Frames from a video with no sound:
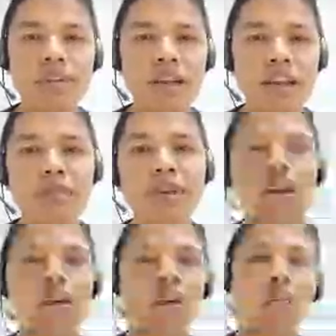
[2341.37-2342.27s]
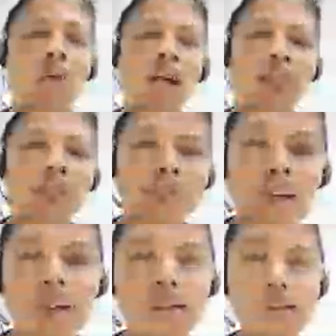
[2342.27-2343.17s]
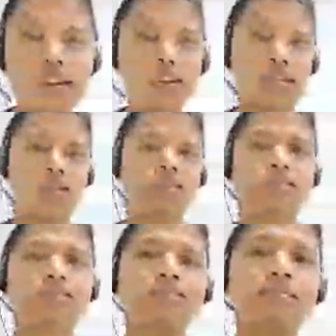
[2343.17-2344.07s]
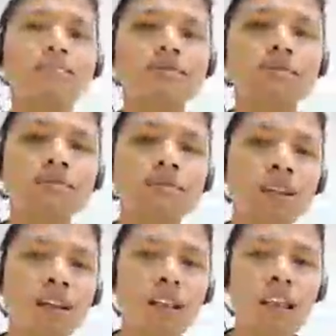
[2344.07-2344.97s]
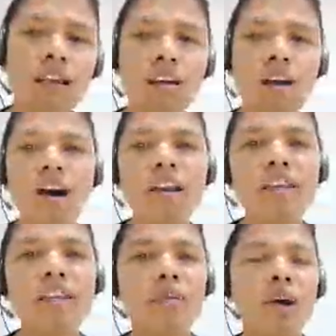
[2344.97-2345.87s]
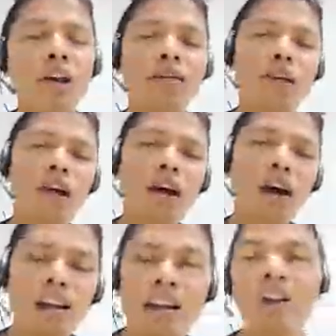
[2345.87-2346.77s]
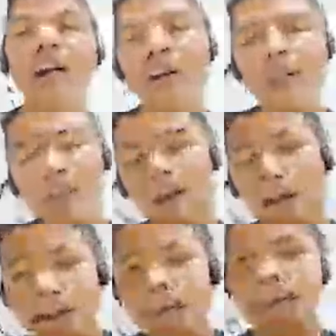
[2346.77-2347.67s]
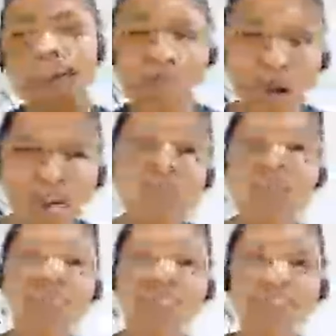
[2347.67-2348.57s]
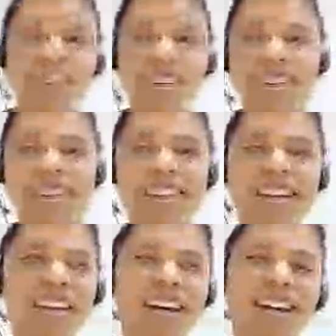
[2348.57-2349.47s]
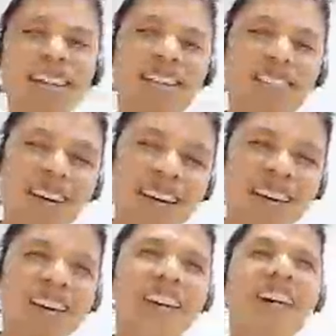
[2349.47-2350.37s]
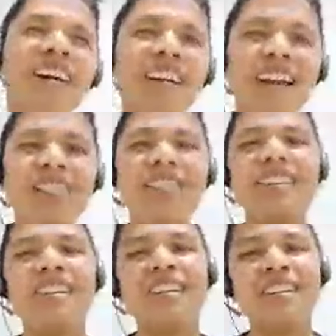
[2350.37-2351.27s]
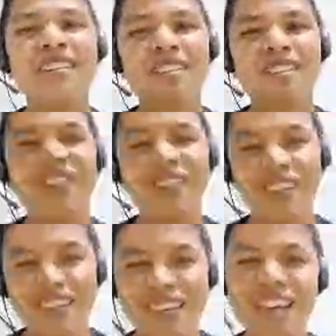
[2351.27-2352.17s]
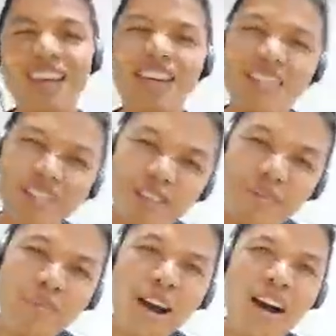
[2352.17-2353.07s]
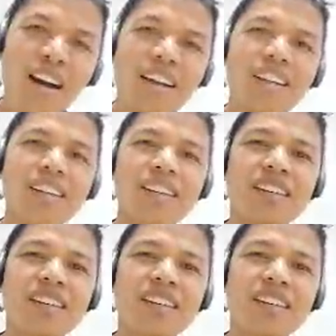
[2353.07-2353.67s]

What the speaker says: Let me tell you about elephant breeding center. Like early in the morning, early in the morning, sorry, early in the morning, all elephant will take into the park